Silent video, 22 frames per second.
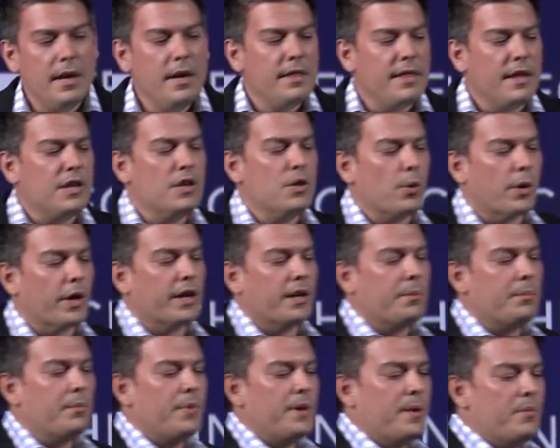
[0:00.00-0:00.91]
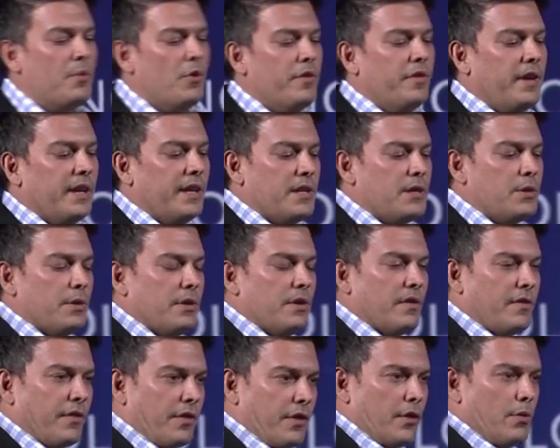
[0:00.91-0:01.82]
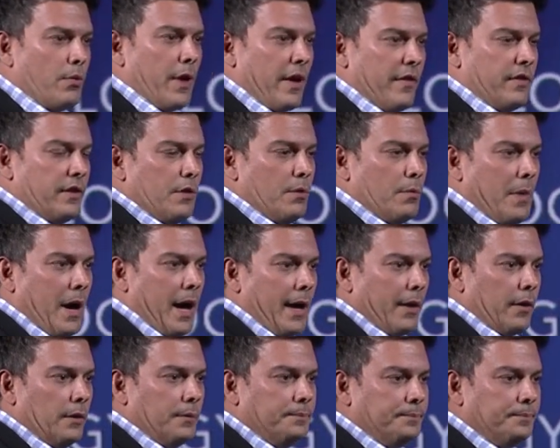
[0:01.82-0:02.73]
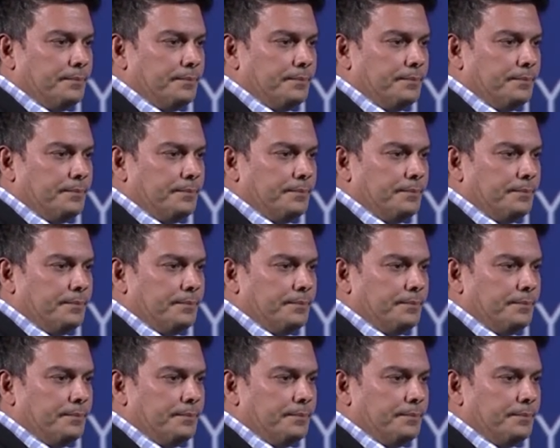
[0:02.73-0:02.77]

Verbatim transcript: that you are going to be moving into a deferred revenue model.